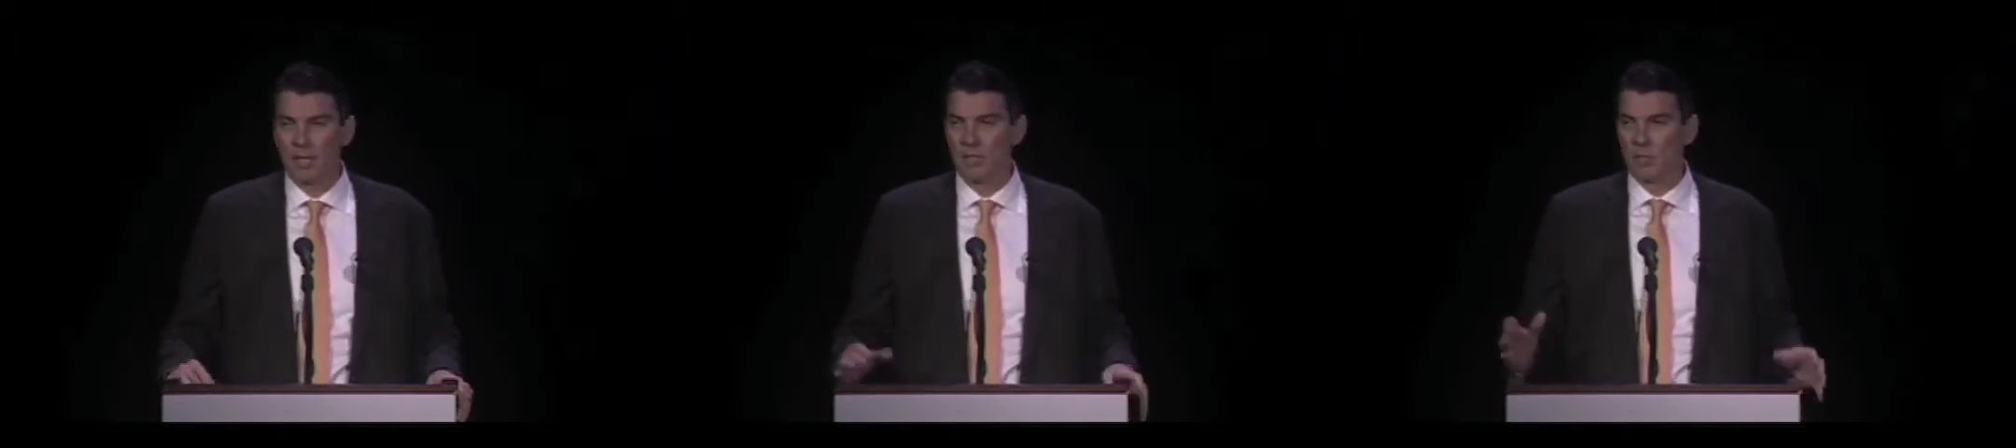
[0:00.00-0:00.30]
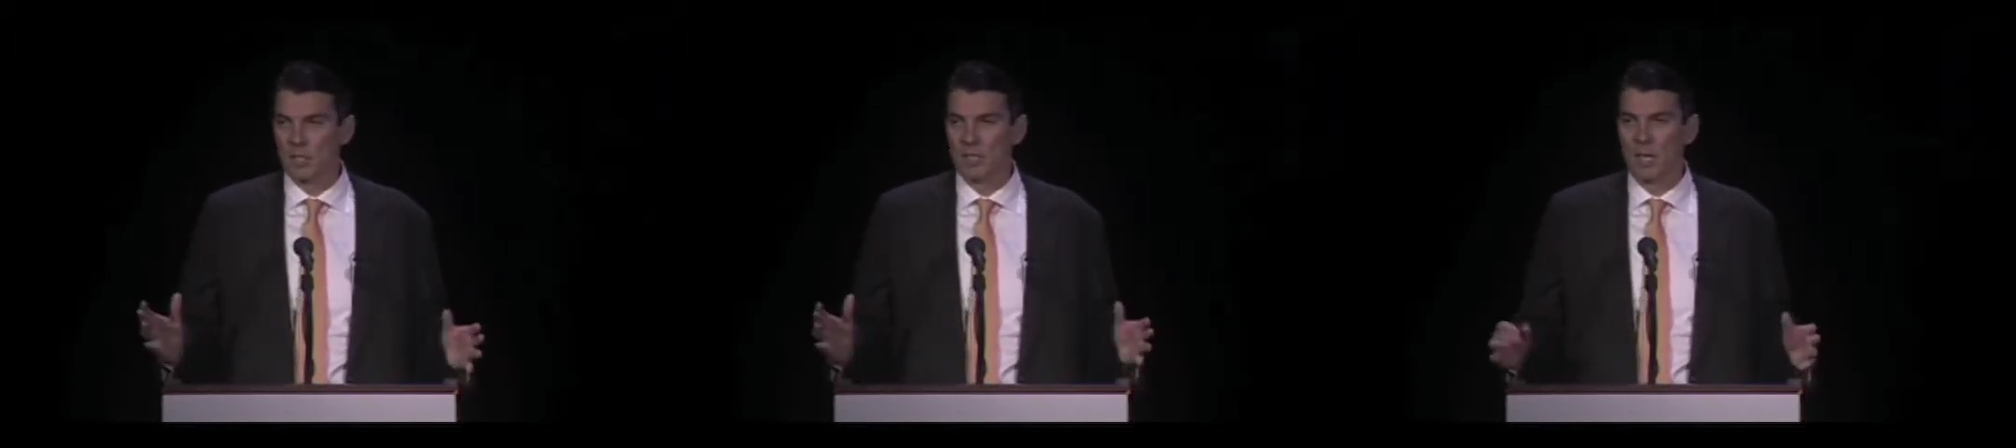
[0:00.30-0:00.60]
and there was
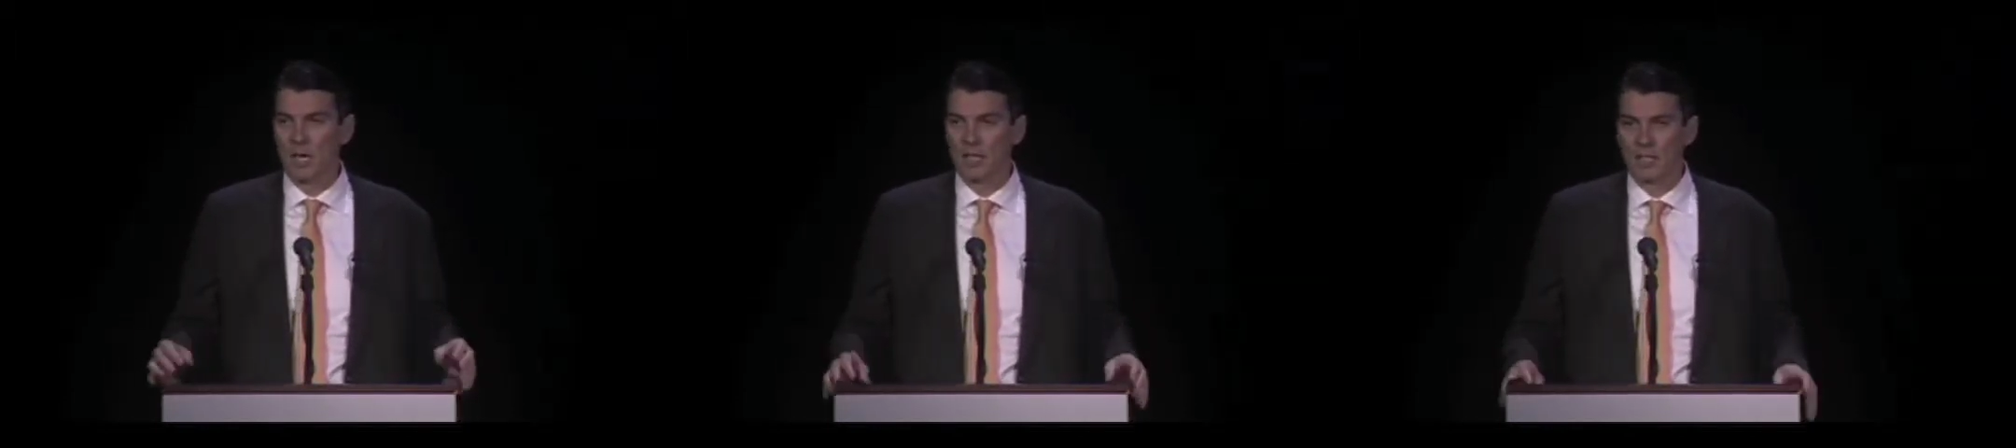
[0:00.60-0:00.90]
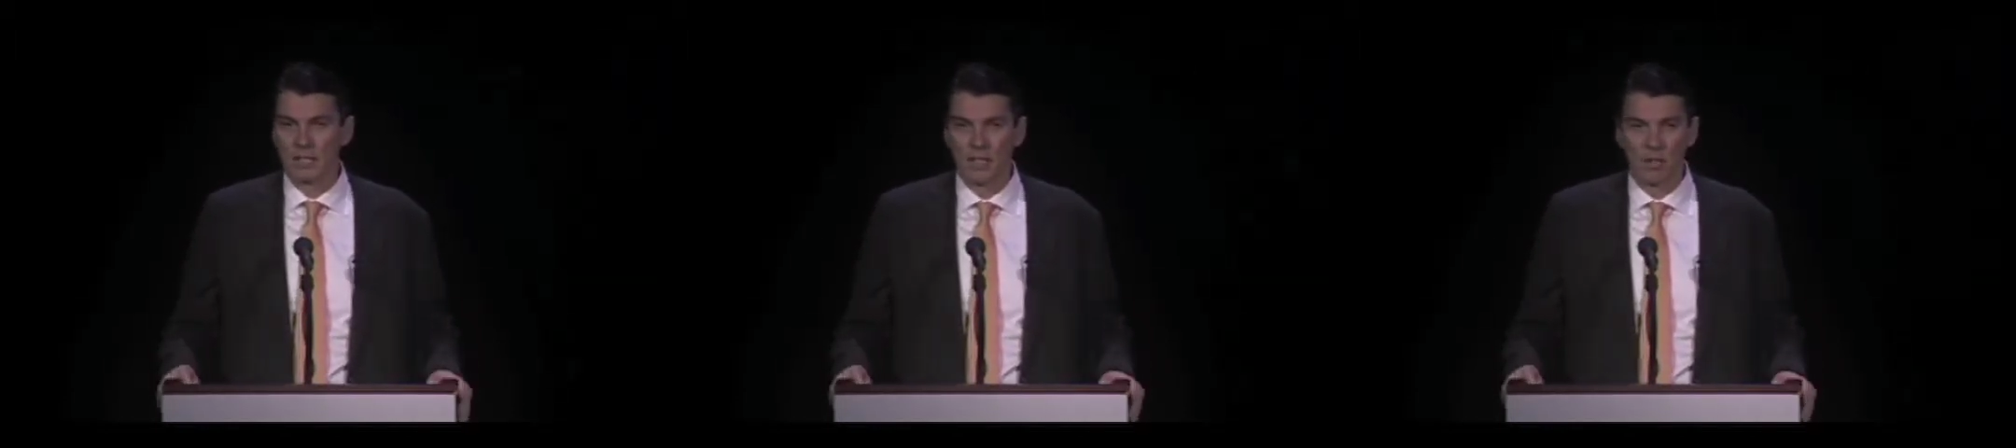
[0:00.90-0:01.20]
a sign that
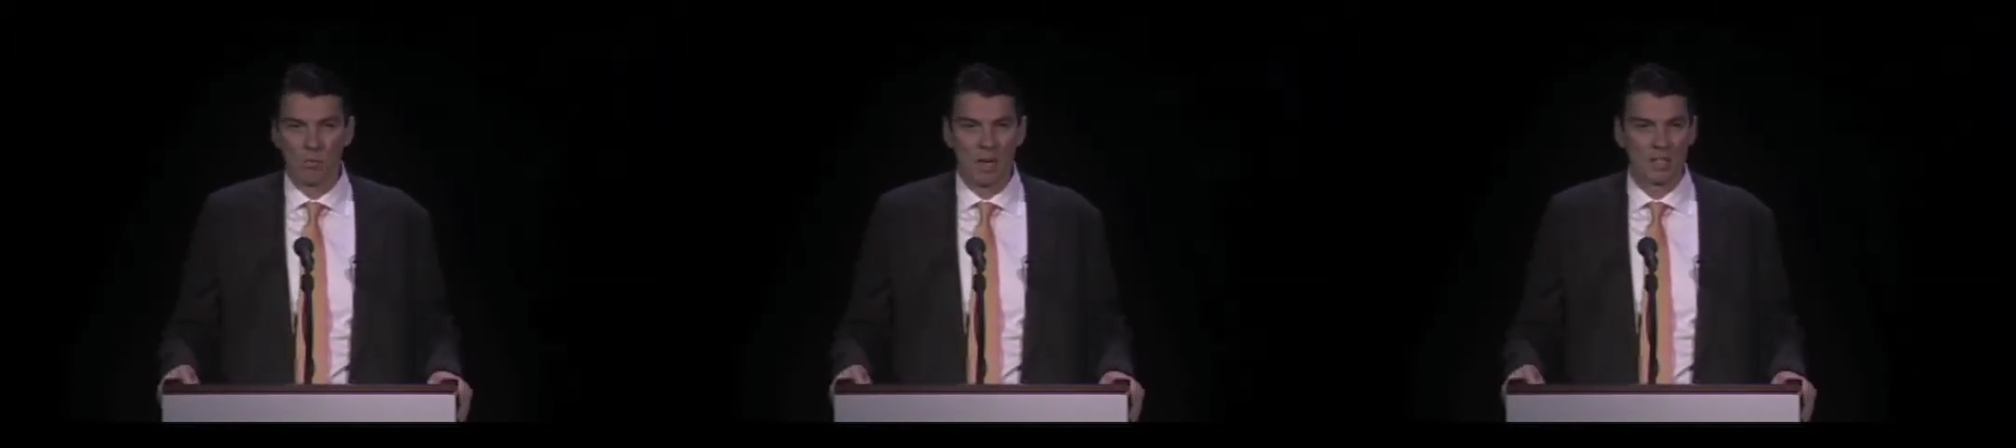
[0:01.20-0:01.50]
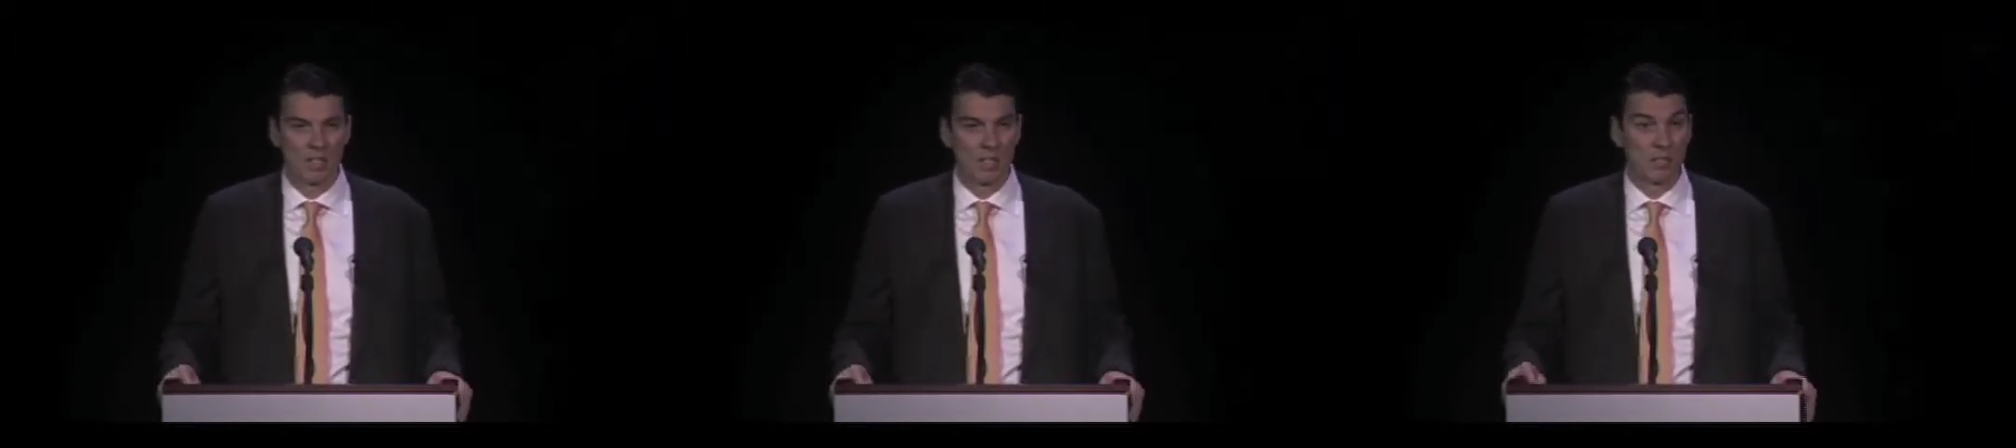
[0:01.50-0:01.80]
said a
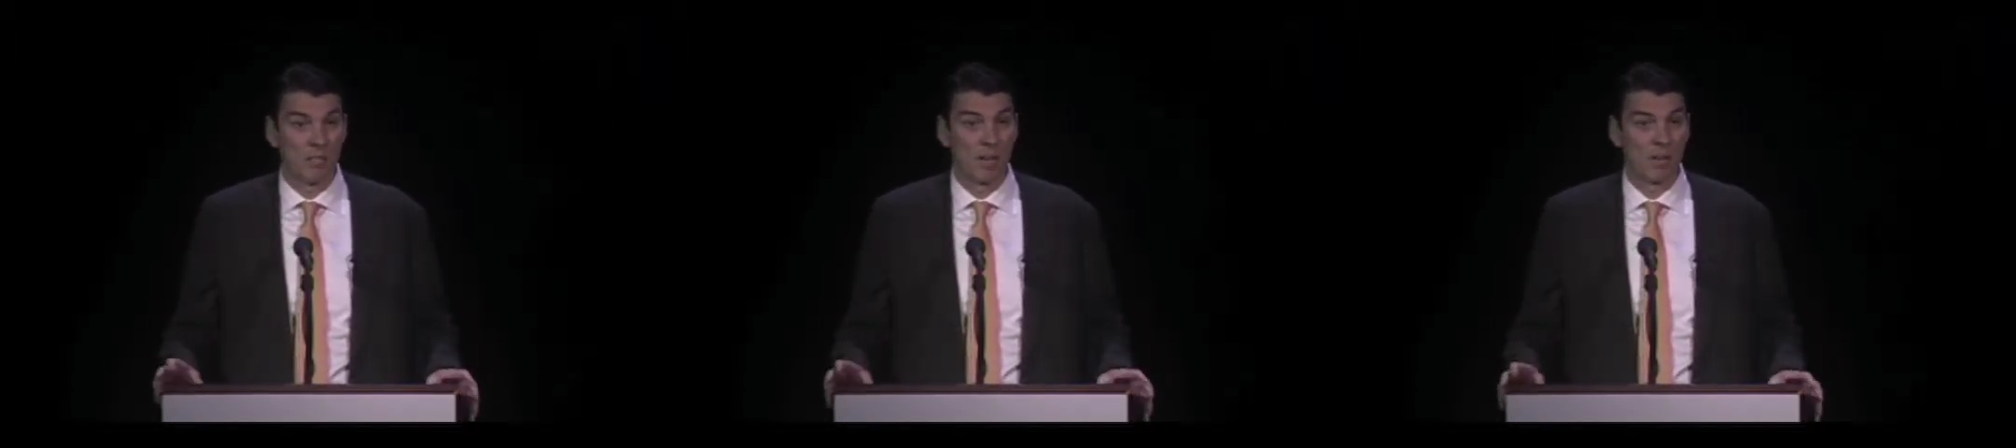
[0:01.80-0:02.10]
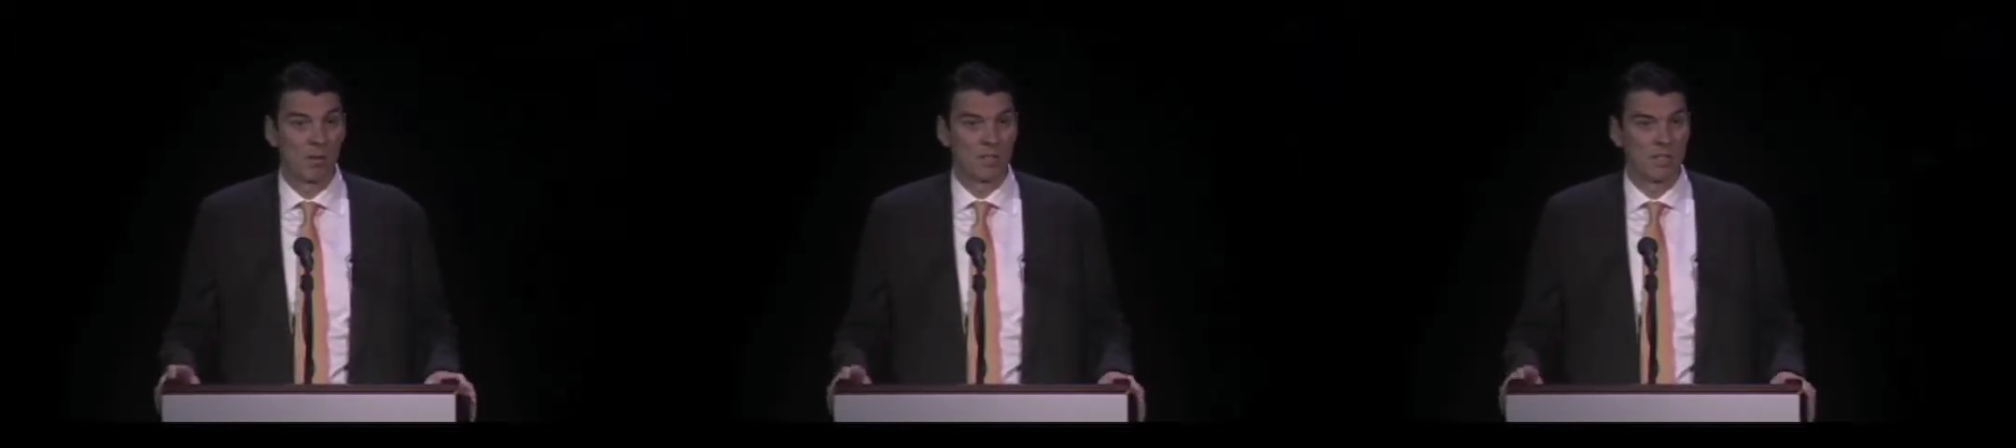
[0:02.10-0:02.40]
Renaissance fair
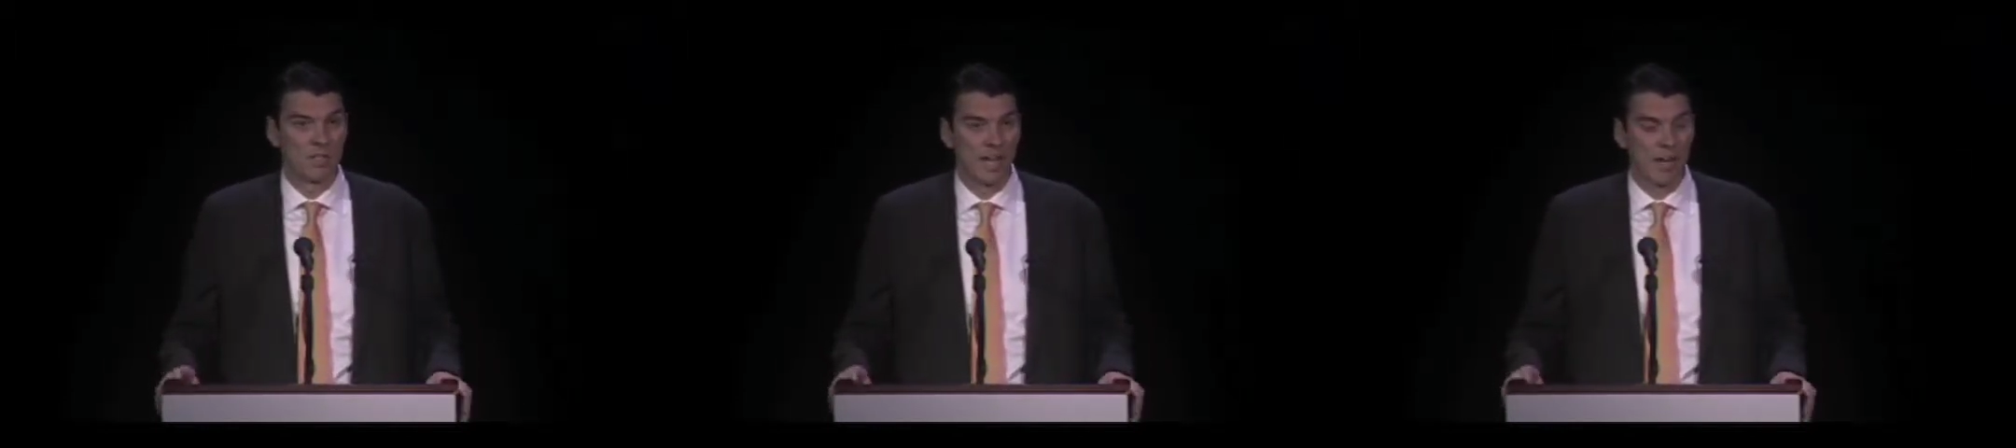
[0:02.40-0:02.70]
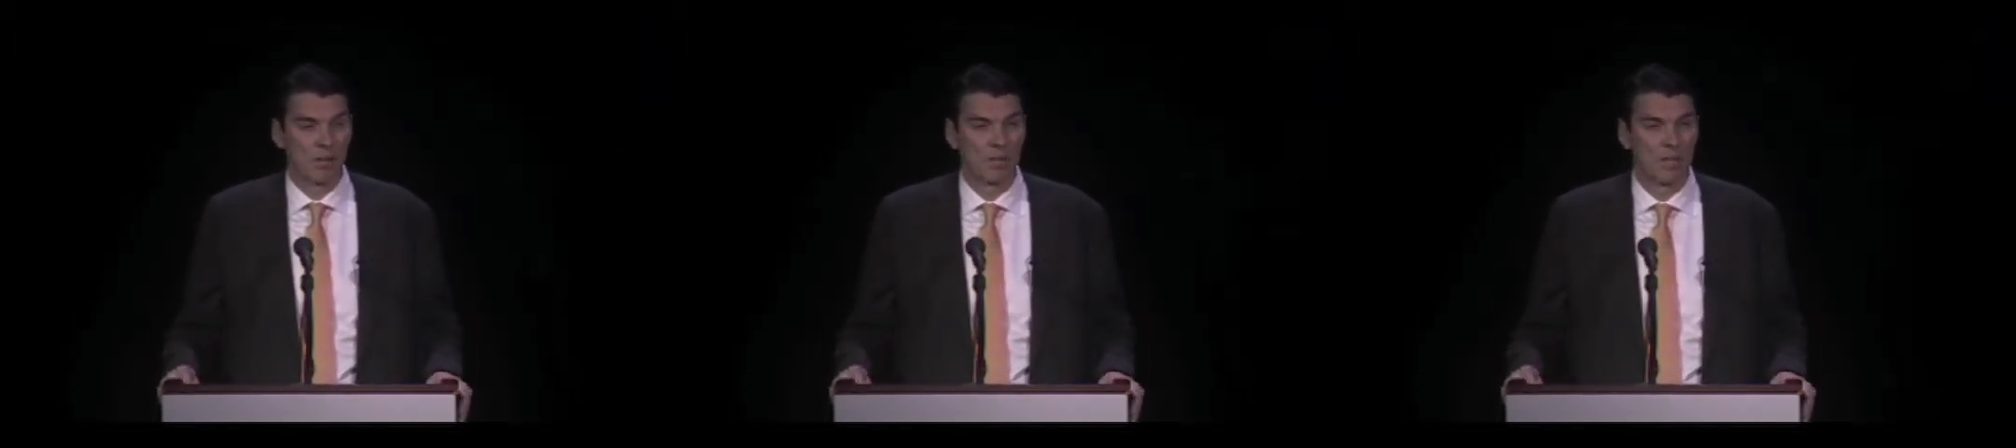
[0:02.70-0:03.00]
was in
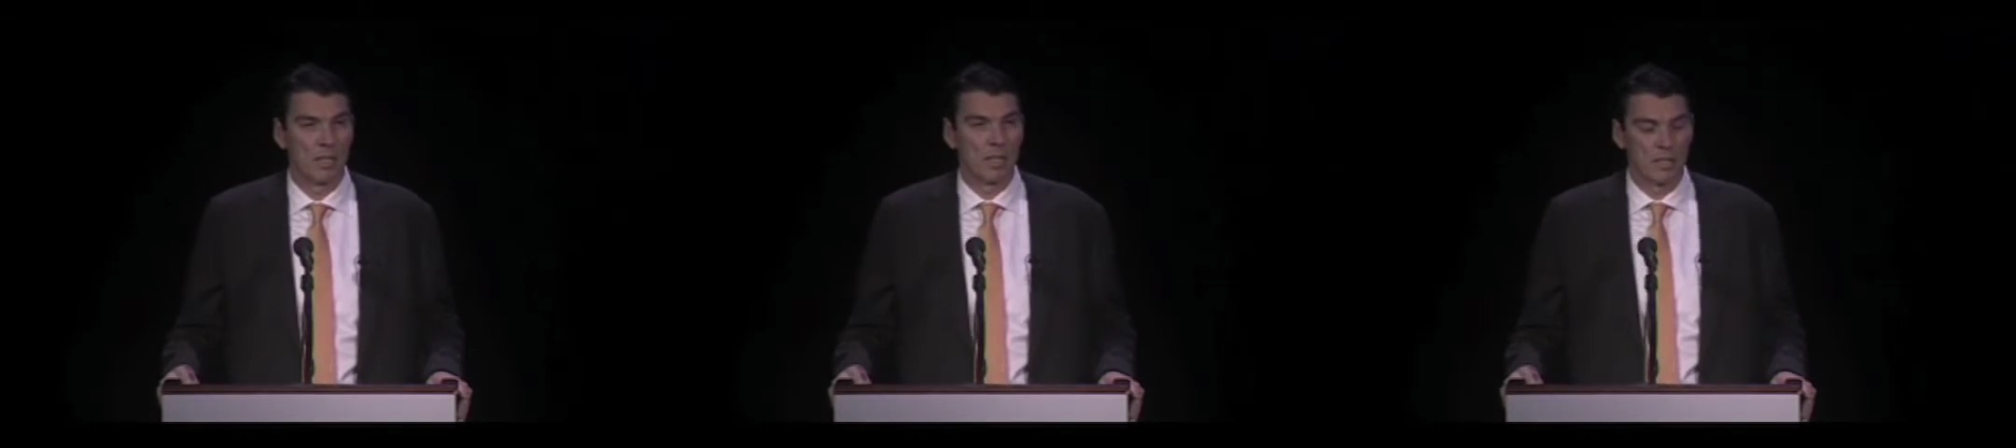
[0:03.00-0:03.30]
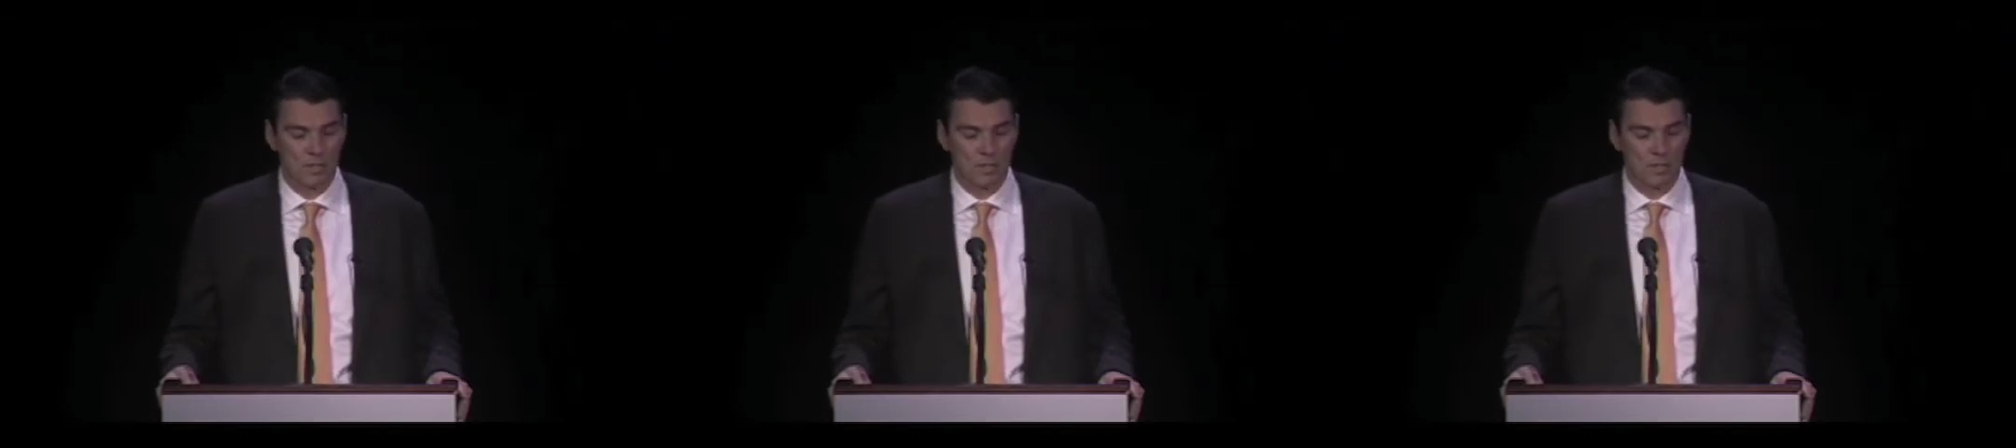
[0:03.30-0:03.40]
town.